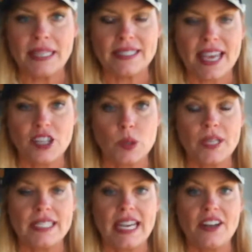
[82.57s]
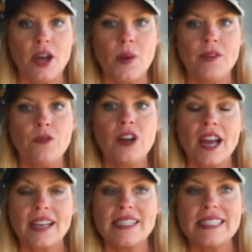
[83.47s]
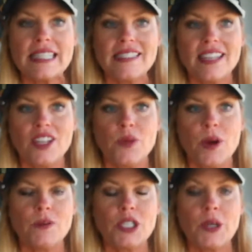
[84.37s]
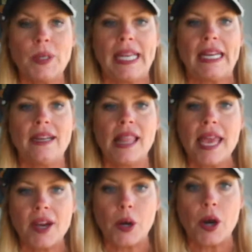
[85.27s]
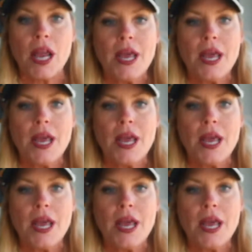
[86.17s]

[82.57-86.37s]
a schedule because I know if we're not consistent, you won't tune in later.